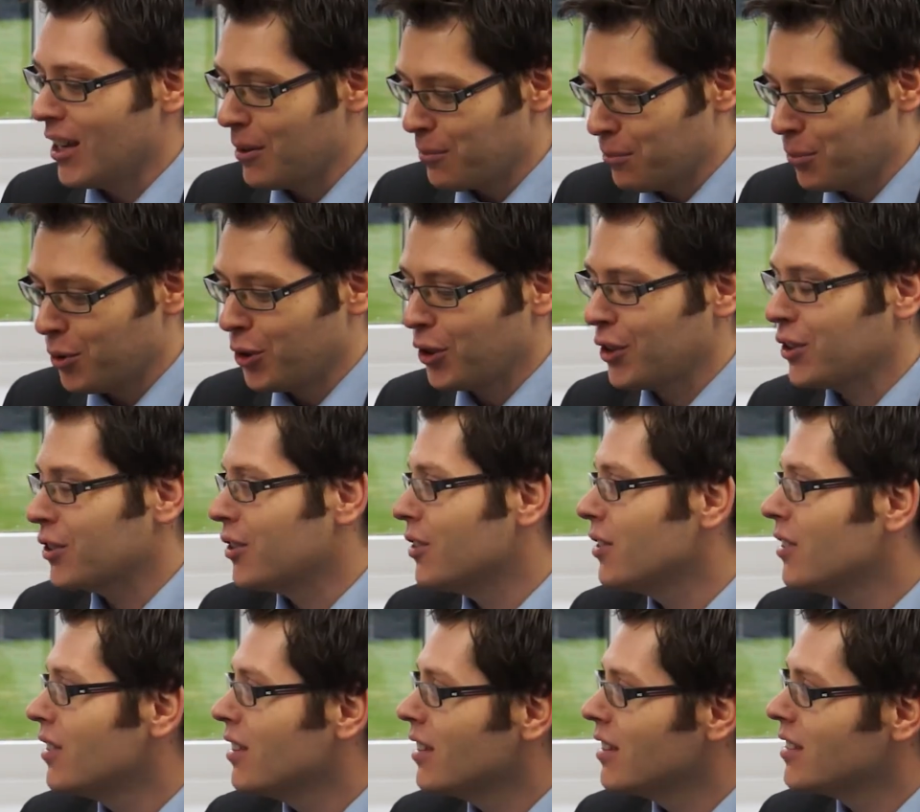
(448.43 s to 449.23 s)
and putting
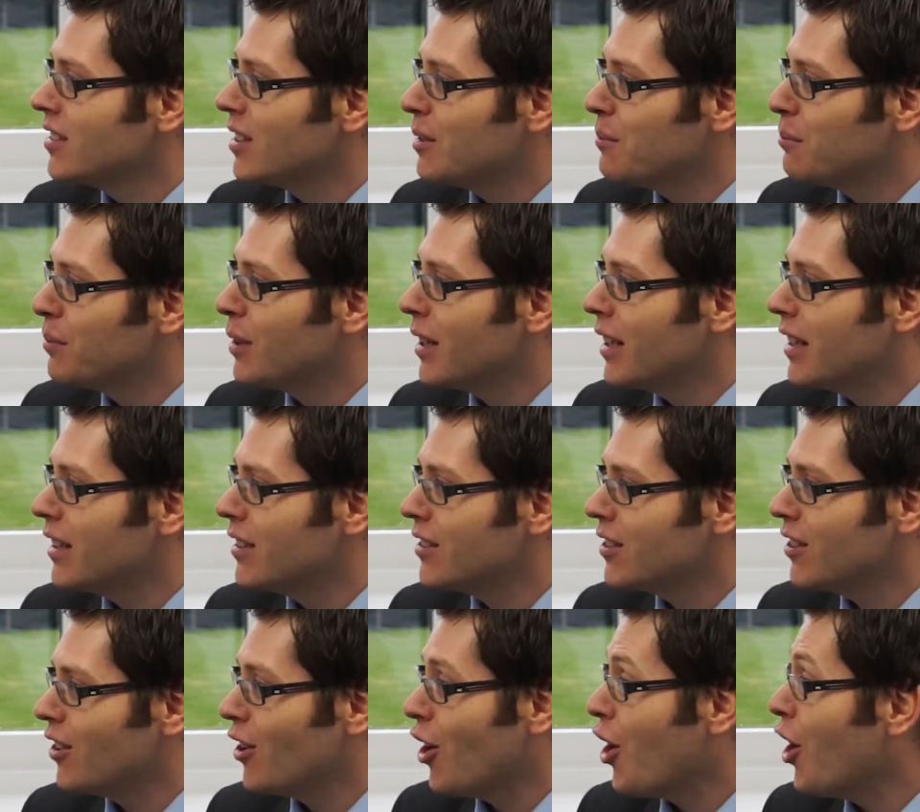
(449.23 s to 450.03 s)
the things in
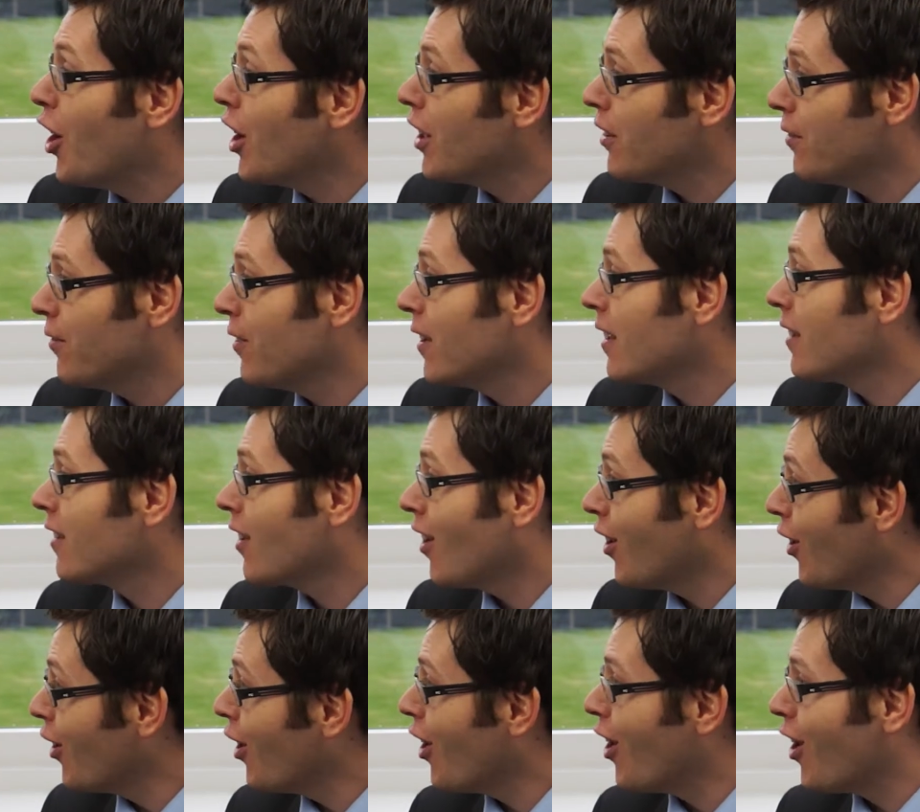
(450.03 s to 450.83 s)
place that I think
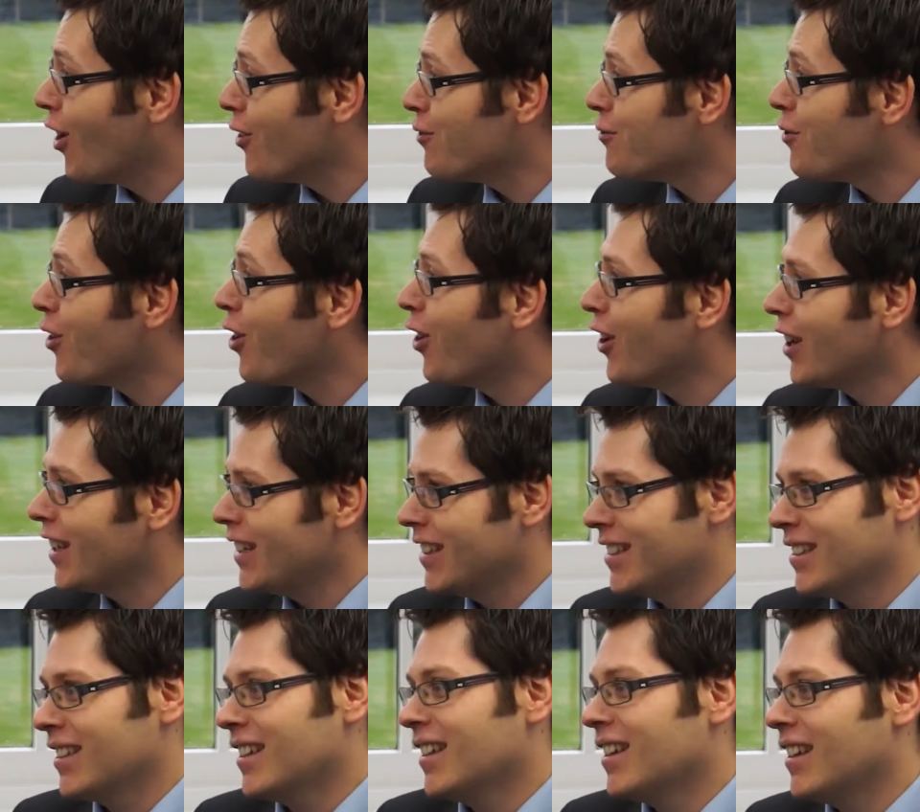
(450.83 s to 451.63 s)
are, are mm.
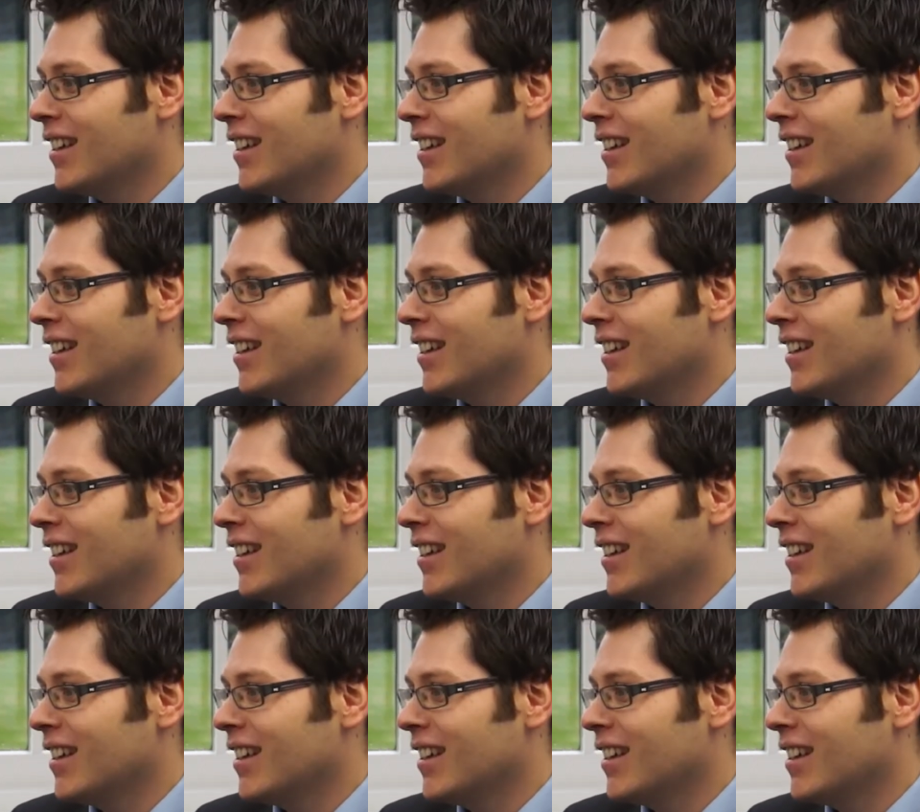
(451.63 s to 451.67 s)
right.